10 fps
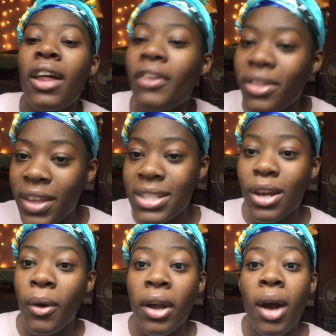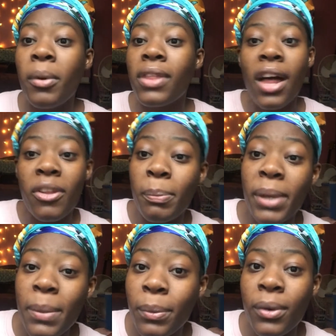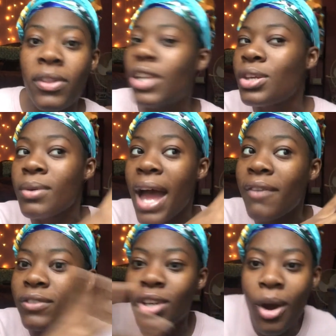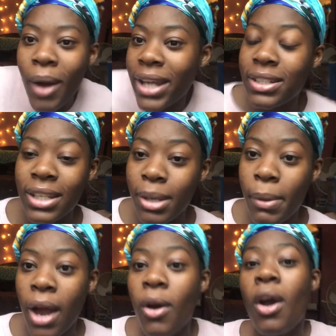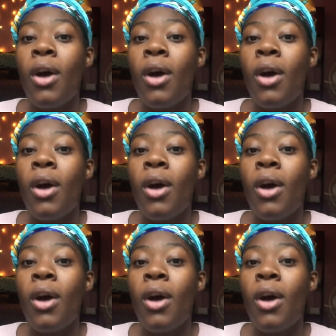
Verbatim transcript: other things going on with other people that you have no idea about.